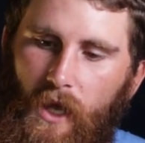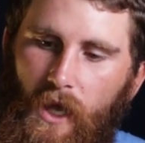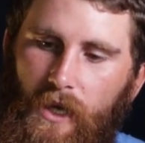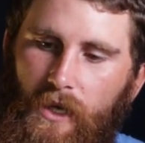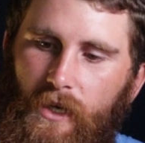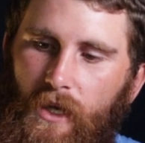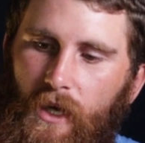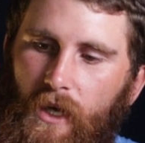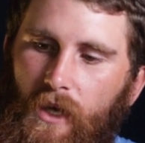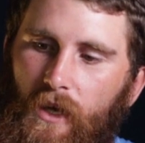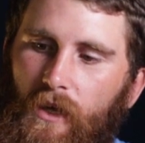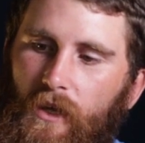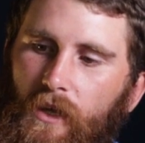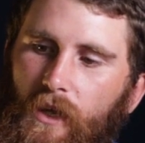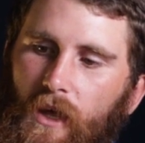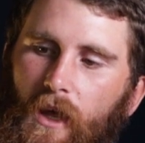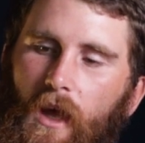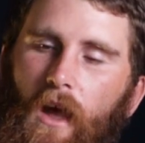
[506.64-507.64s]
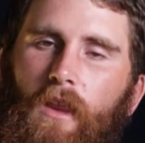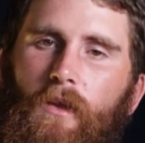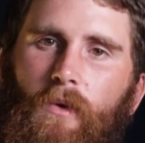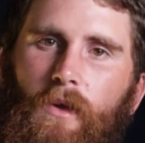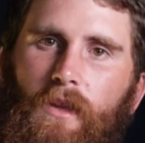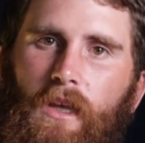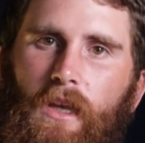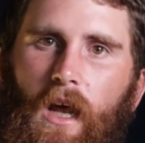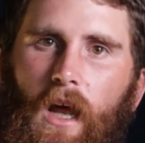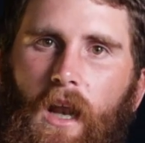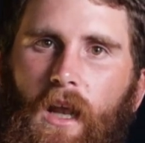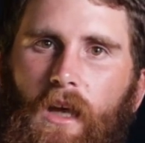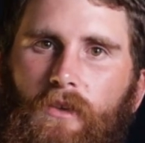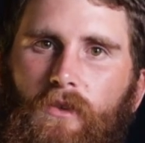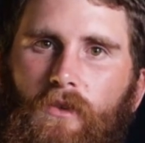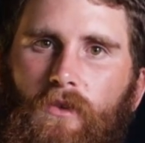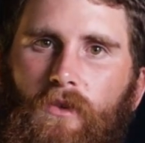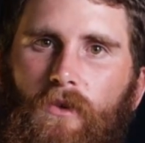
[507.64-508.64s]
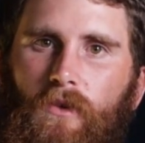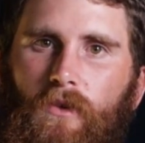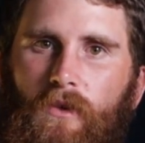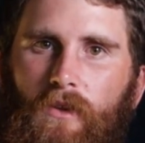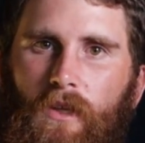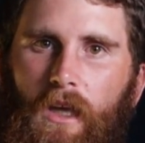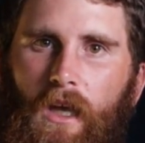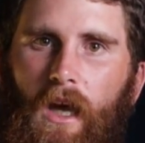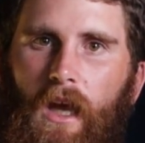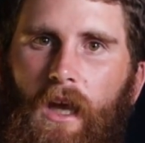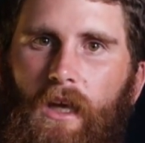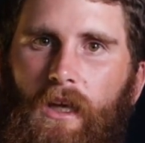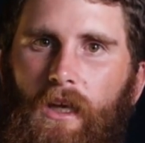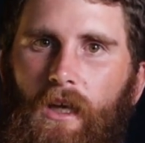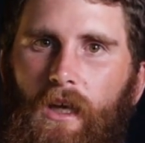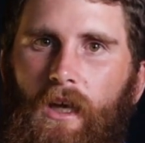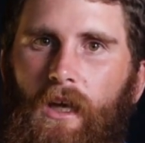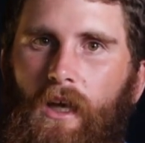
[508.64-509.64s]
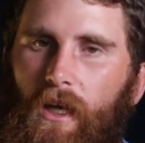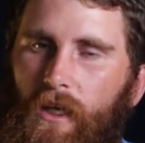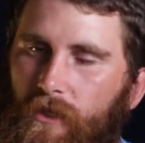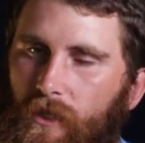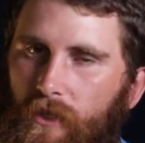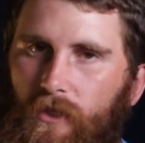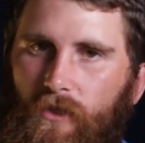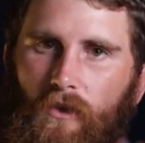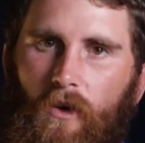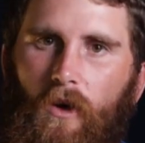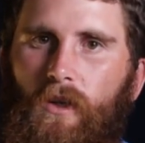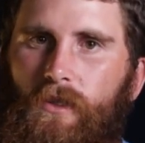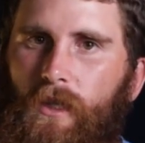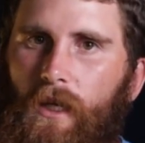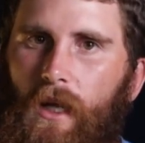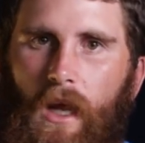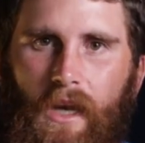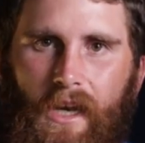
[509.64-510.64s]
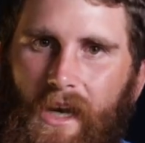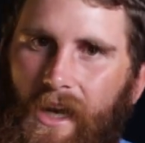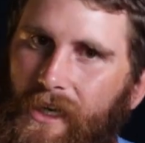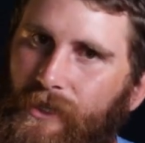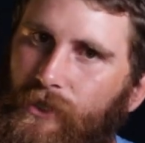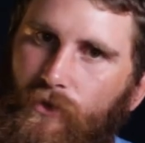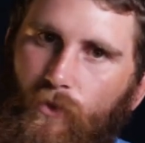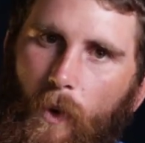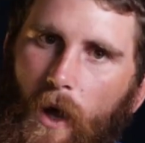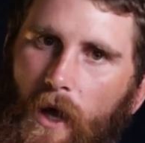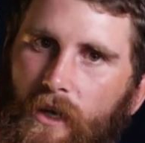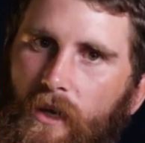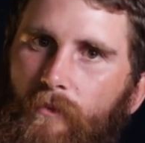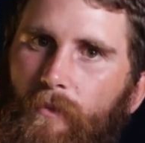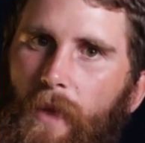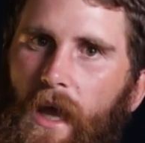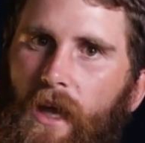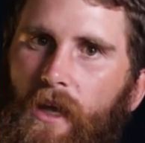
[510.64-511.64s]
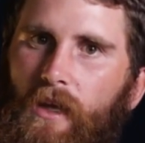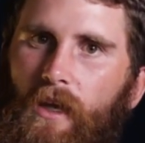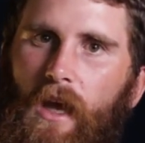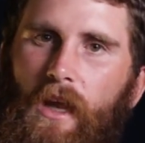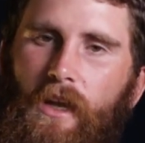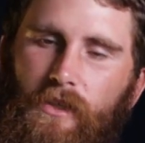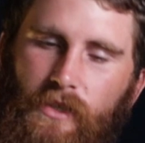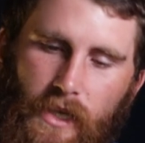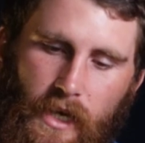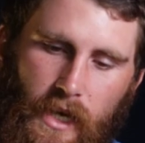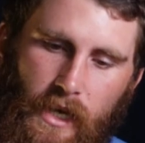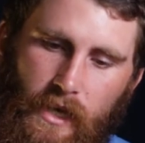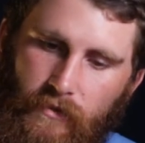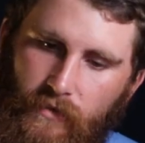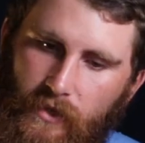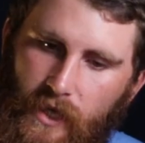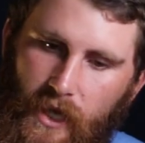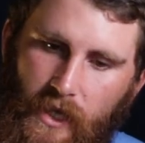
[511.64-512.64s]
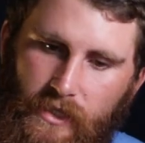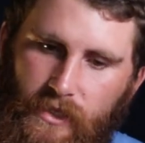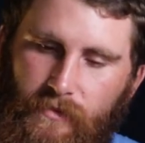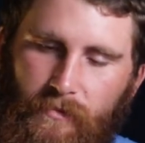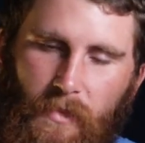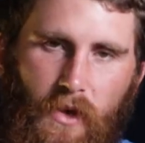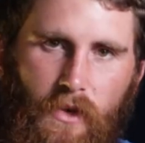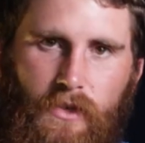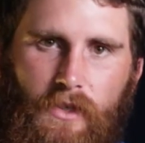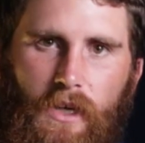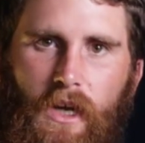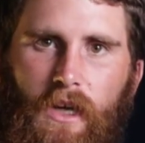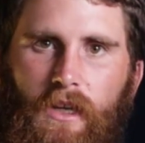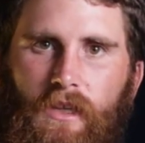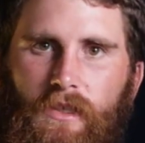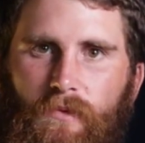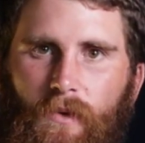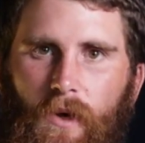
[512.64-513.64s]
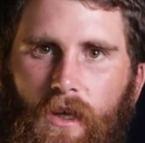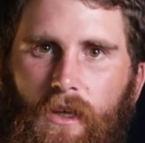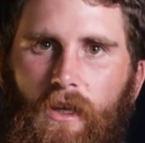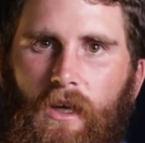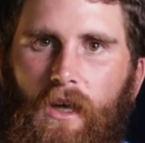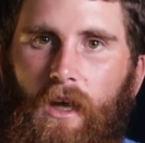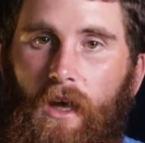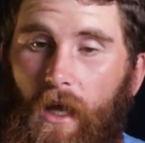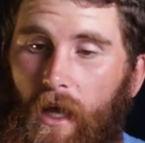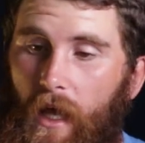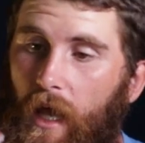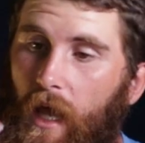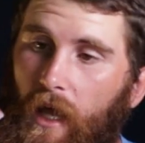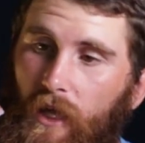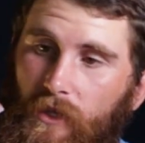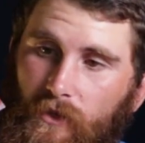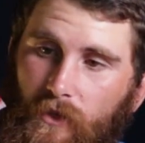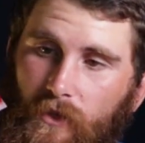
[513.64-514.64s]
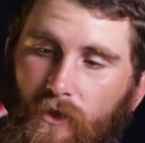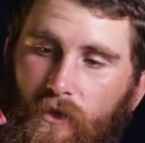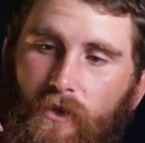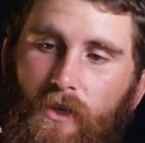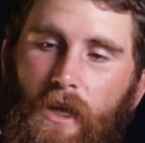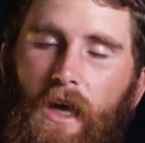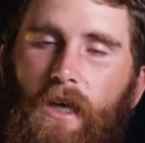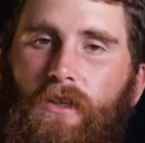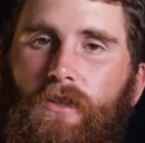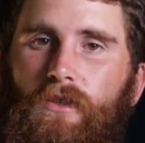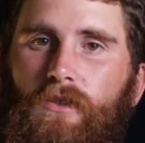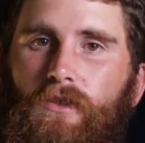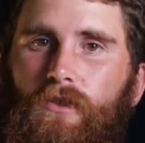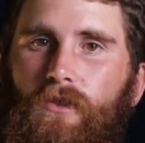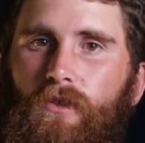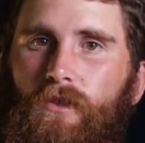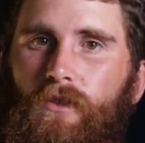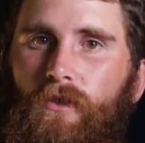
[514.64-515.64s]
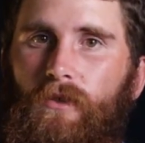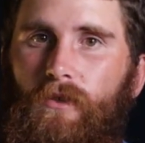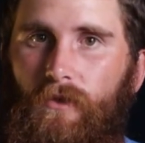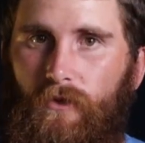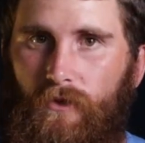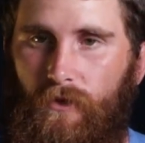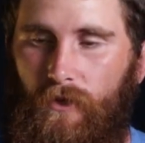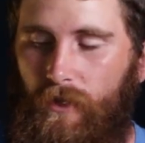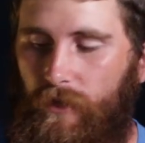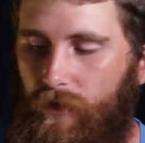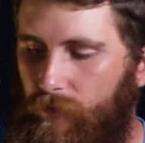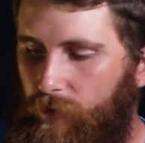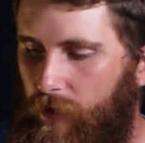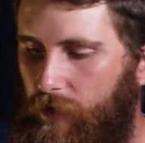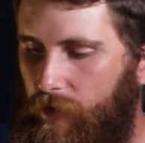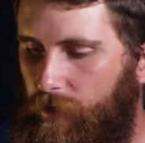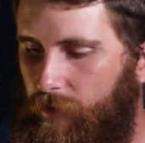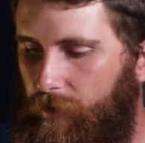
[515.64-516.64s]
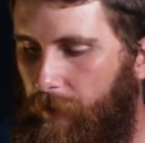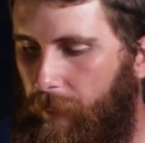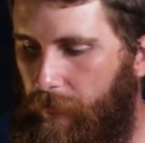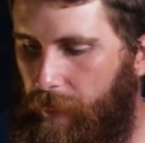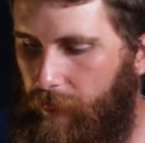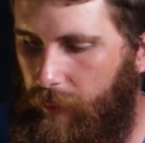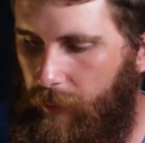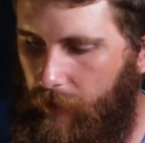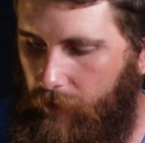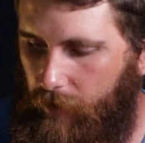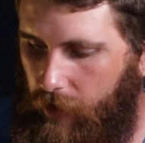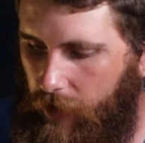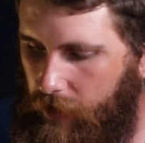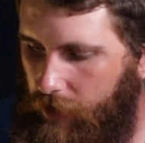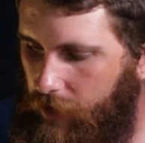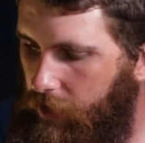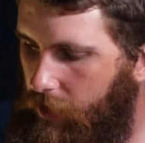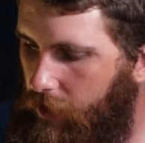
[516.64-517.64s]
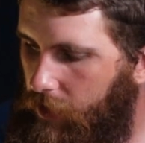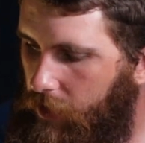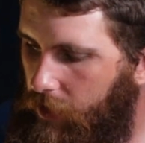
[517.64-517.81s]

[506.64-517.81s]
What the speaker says: And other one that I like to do on the kayak is I just cast it out and I just wind it back, and it's going to leave a nice smoke trail as well. It's got a good action to it as well. All right,